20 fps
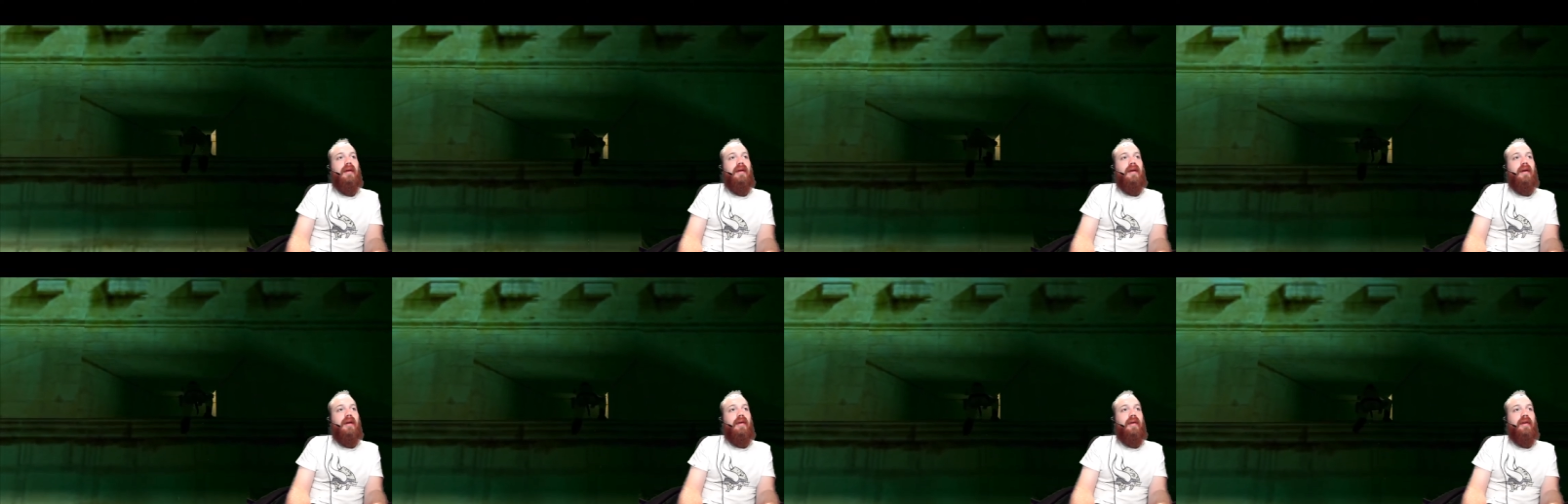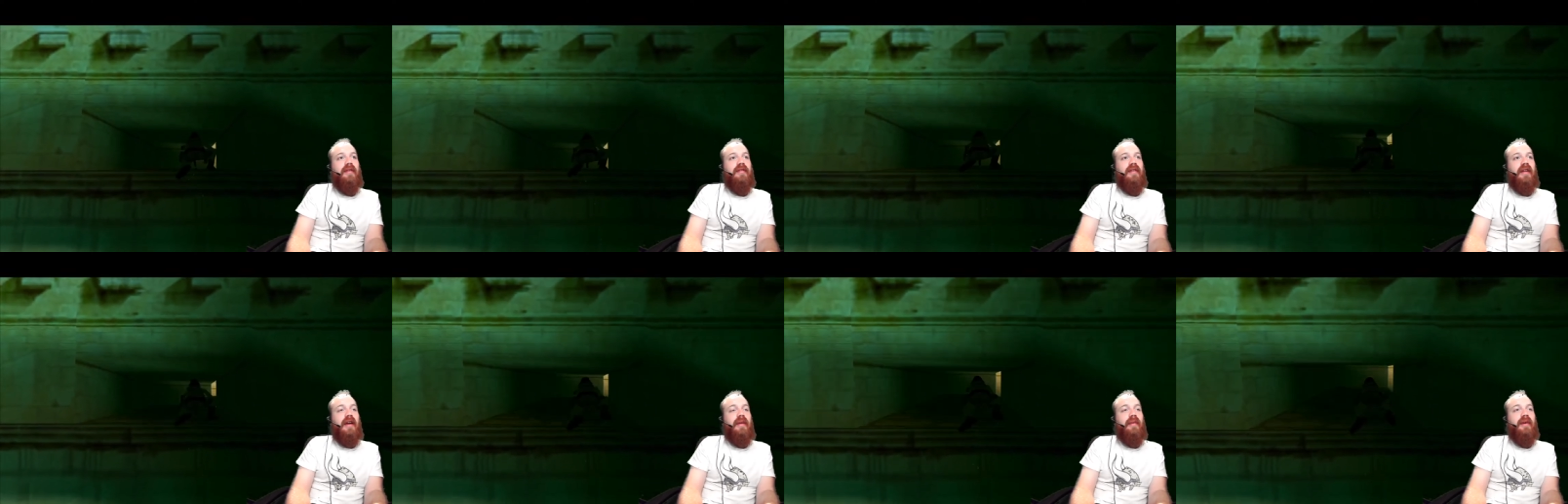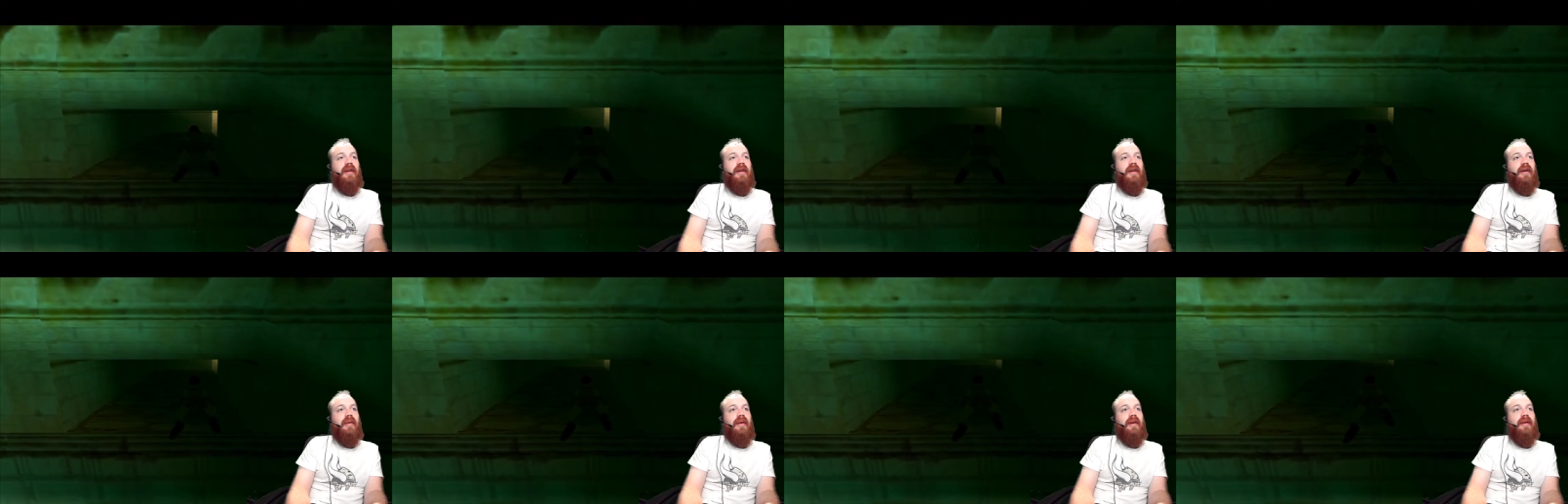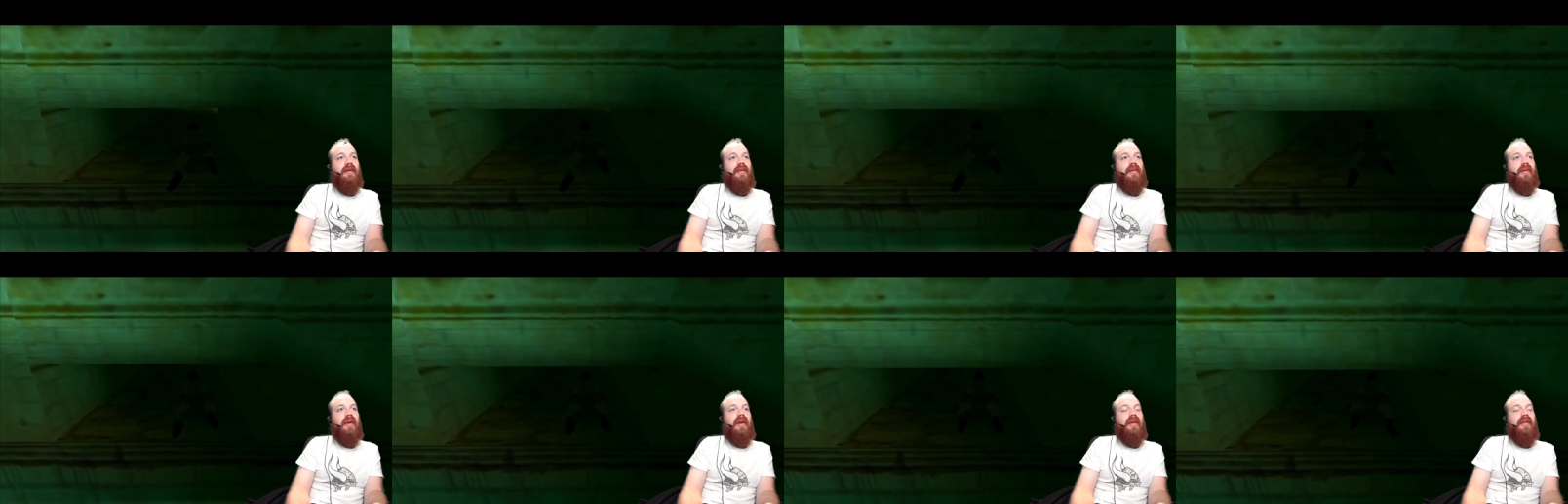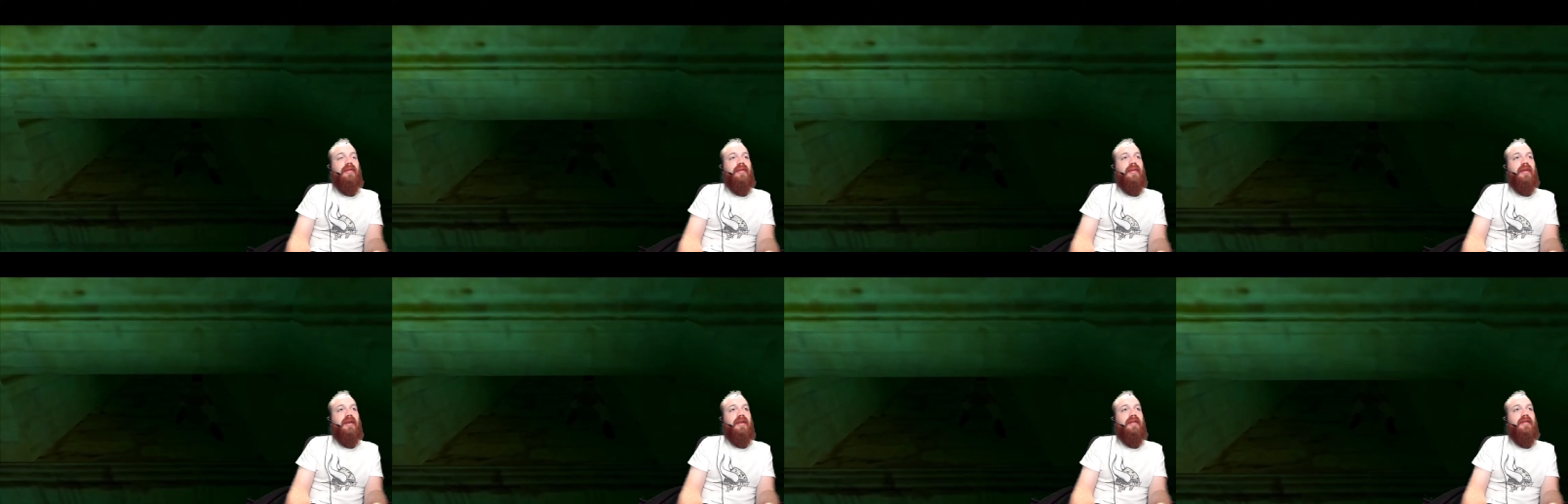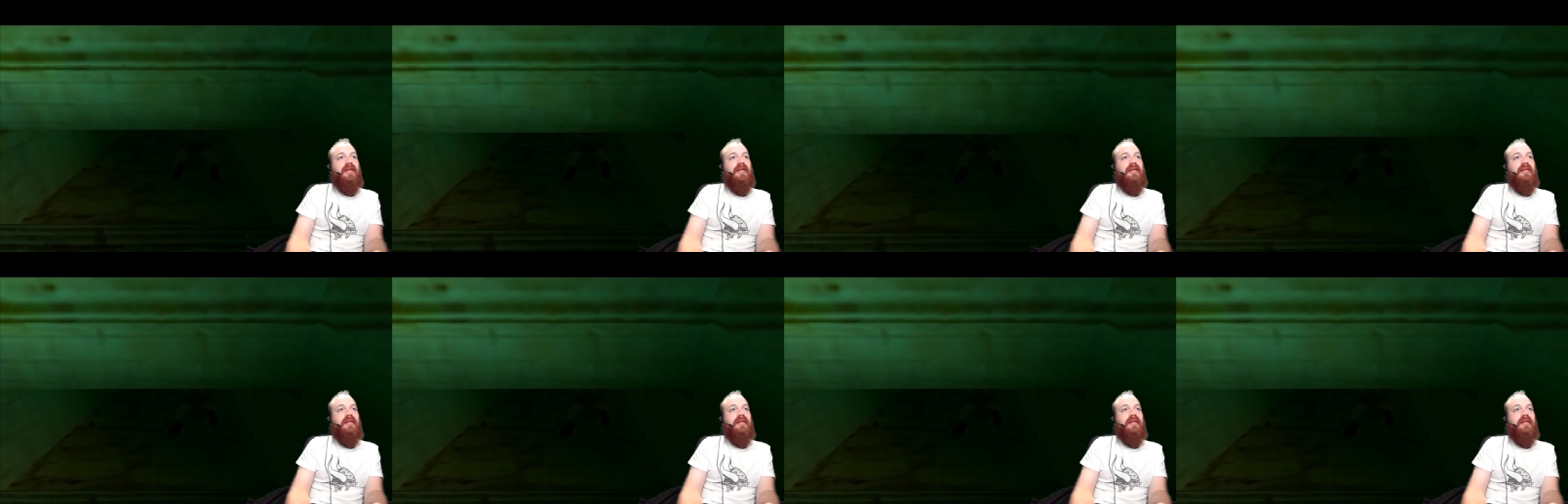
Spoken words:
Alright, so now we can go ahead and crawl through this.